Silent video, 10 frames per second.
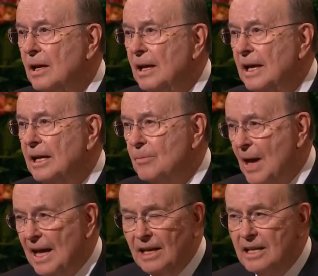he
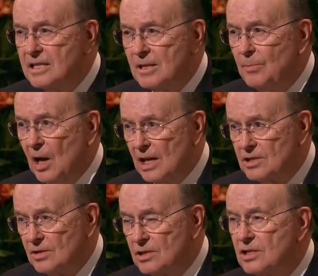commanded his
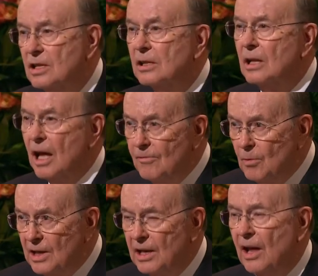apostles to love
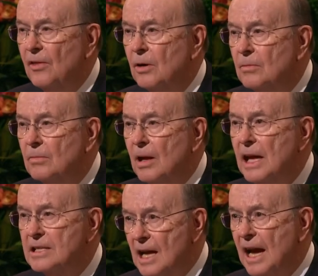one another
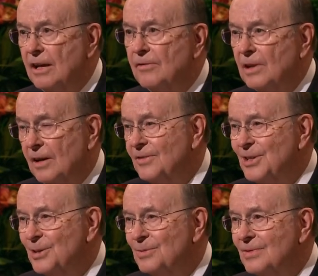as I have loved
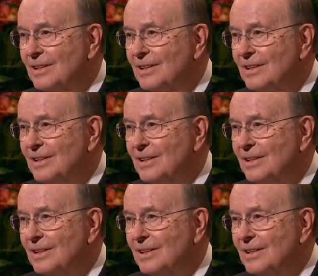you,